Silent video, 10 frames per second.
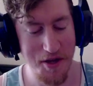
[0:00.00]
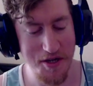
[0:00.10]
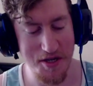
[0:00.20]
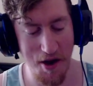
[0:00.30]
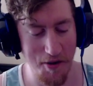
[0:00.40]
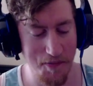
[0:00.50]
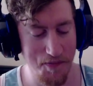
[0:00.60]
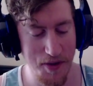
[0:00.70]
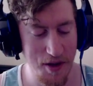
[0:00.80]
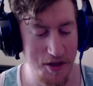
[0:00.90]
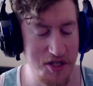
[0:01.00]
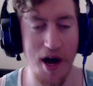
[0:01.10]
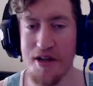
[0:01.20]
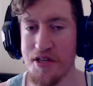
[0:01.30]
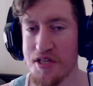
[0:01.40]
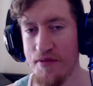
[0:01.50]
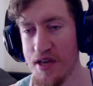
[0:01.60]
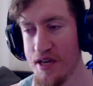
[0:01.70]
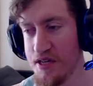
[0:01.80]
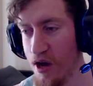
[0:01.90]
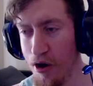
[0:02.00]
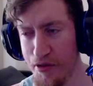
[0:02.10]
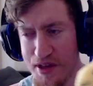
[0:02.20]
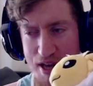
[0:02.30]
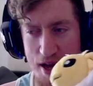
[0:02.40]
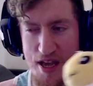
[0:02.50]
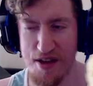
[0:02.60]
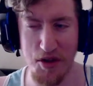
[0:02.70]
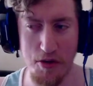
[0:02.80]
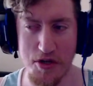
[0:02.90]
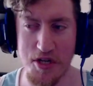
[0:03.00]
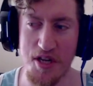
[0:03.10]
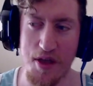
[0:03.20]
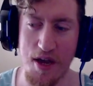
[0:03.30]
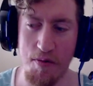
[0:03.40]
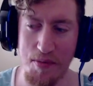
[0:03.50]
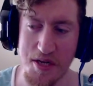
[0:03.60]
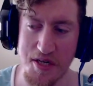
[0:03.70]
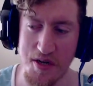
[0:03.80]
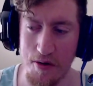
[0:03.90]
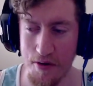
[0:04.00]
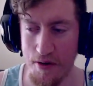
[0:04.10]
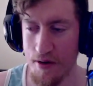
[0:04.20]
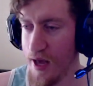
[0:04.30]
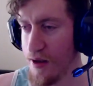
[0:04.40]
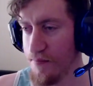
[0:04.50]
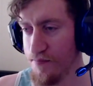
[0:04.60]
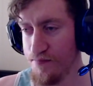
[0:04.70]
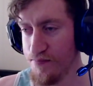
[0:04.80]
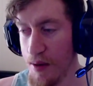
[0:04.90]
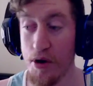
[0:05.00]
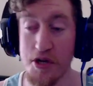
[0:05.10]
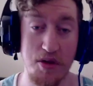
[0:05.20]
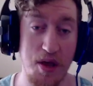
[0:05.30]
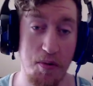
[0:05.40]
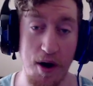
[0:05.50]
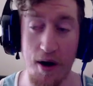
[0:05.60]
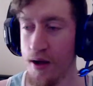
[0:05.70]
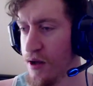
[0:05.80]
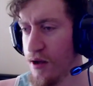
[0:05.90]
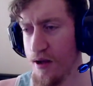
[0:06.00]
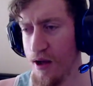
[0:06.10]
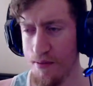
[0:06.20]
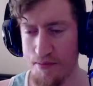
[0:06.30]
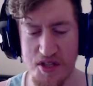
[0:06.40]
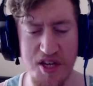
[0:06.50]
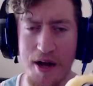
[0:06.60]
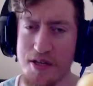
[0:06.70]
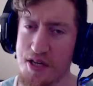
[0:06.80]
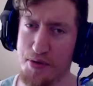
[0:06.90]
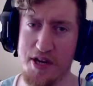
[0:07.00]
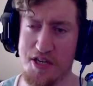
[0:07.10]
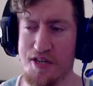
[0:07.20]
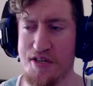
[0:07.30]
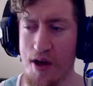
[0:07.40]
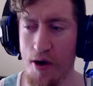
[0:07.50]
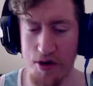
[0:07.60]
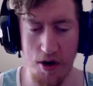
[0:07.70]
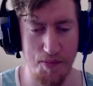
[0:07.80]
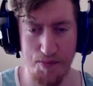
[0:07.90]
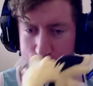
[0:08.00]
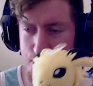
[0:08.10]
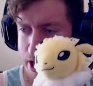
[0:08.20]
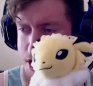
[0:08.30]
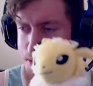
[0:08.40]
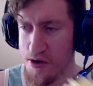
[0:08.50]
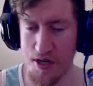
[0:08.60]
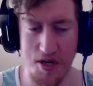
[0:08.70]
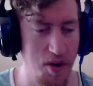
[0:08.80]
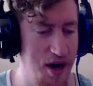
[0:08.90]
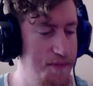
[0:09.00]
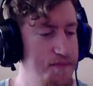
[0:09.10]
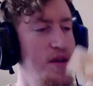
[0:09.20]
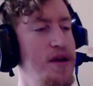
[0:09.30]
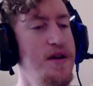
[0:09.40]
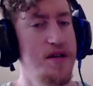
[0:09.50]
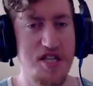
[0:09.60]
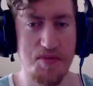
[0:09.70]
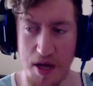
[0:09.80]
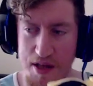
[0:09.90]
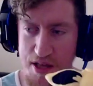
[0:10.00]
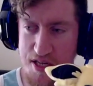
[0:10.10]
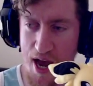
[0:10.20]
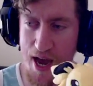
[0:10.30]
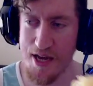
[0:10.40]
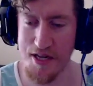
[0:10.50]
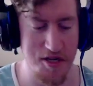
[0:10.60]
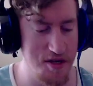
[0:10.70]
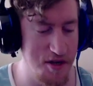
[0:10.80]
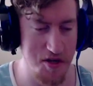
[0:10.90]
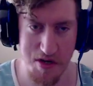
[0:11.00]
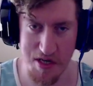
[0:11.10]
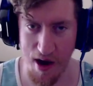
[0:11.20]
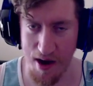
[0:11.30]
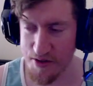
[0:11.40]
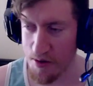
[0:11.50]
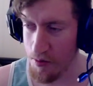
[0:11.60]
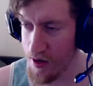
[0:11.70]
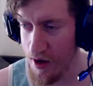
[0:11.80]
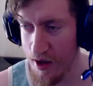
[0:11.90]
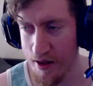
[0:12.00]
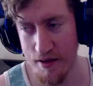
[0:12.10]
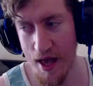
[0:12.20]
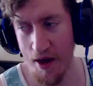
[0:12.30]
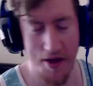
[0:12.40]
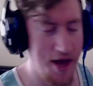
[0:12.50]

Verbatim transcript: so tons of these. All the uh, evolutions I think were being sold. Like pretty sure they were tons of plushes. So if you're a plush person, you want to display these guys because they're soft and whatnot. Oh yeah,